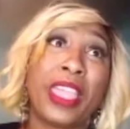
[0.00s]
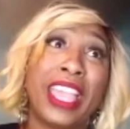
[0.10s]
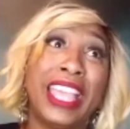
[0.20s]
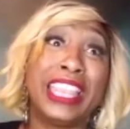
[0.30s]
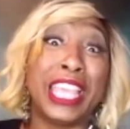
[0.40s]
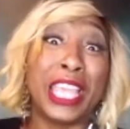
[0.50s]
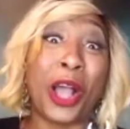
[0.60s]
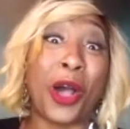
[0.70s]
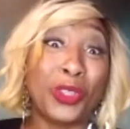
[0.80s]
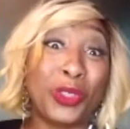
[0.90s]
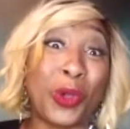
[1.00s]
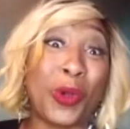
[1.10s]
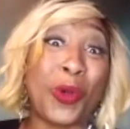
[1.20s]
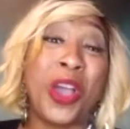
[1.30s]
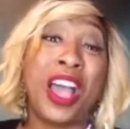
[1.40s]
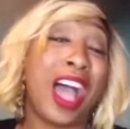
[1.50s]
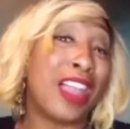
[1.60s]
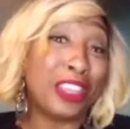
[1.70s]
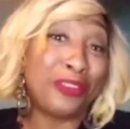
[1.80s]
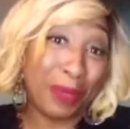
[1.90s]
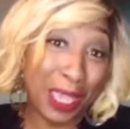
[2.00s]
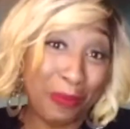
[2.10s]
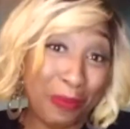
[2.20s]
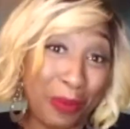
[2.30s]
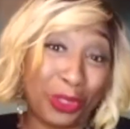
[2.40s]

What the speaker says: And then also, I love people.